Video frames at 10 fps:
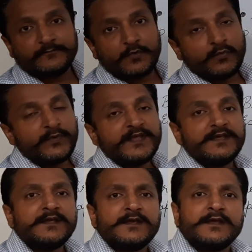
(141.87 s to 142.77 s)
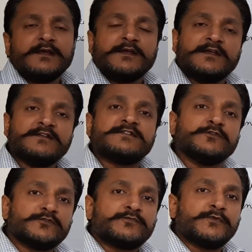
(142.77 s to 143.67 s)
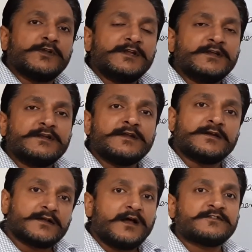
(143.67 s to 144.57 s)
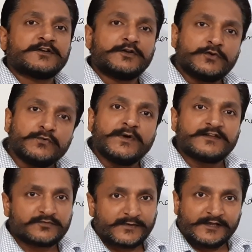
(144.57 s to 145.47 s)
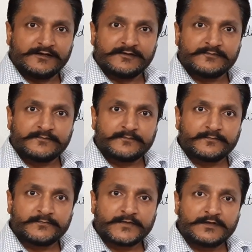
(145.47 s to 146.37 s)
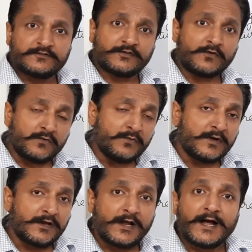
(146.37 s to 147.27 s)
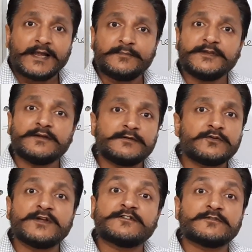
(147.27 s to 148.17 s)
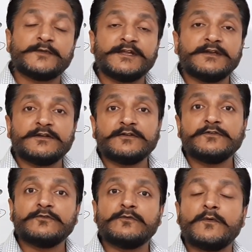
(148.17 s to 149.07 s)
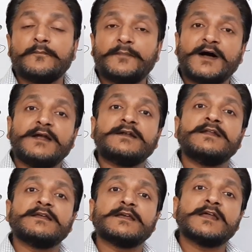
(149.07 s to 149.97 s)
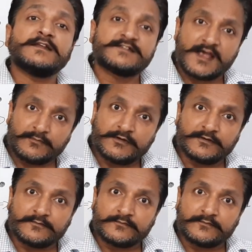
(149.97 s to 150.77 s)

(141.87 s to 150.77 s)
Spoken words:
way is useful in task 2 as well. So I'll be able to explain it to you by taking an example.